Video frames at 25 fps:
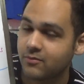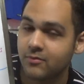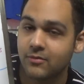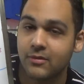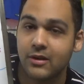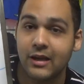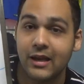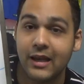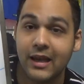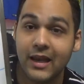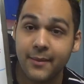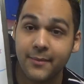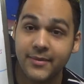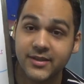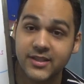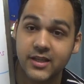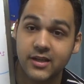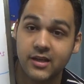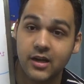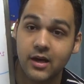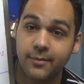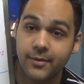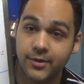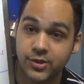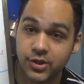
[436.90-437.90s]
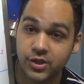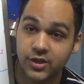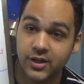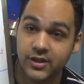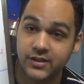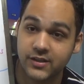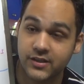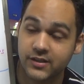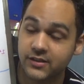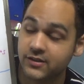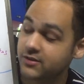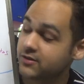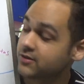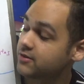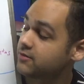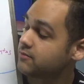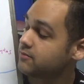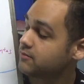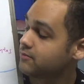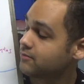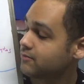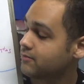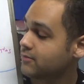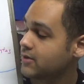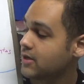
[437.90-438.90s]
limited opportunities.
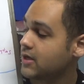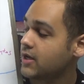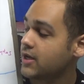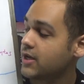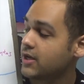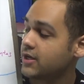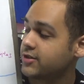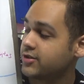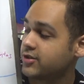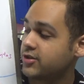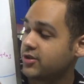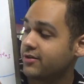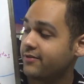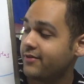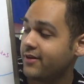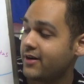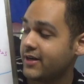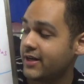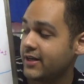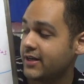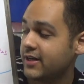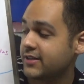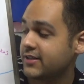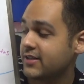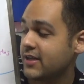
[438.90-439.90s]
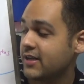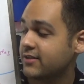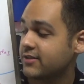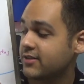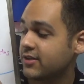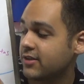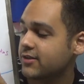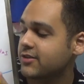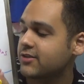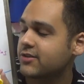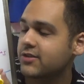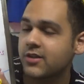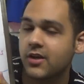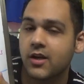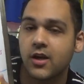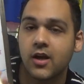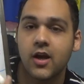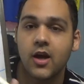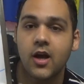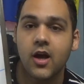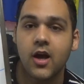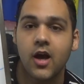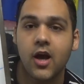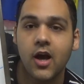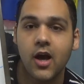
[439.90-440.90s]
Giovanni Dos Santos
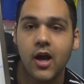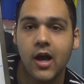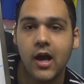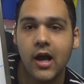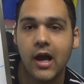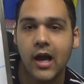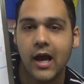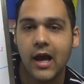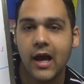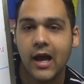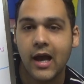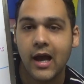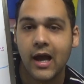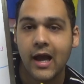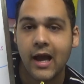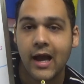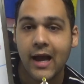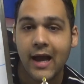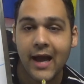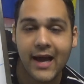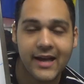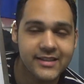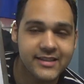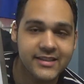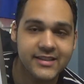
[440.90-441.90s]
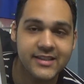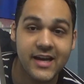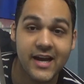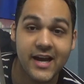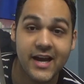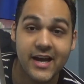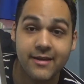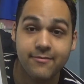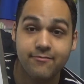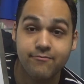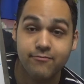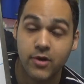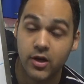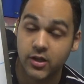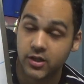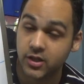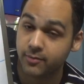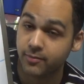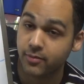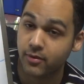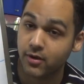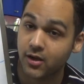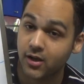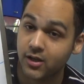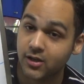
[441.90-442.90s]
had time on the
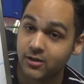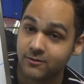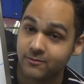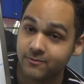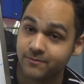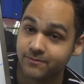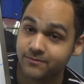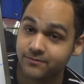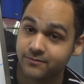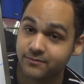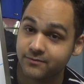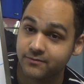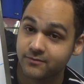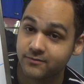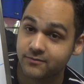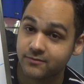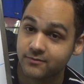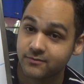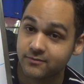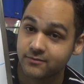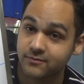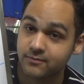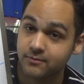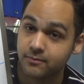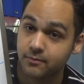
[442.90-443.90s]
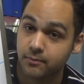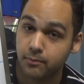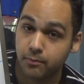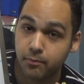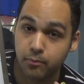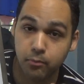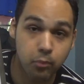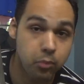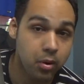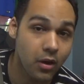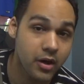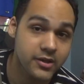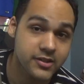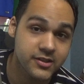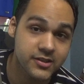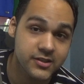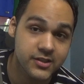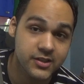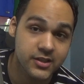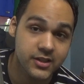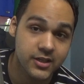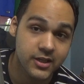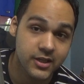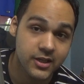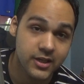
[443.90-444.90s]
ball,
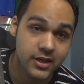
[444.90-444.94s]
but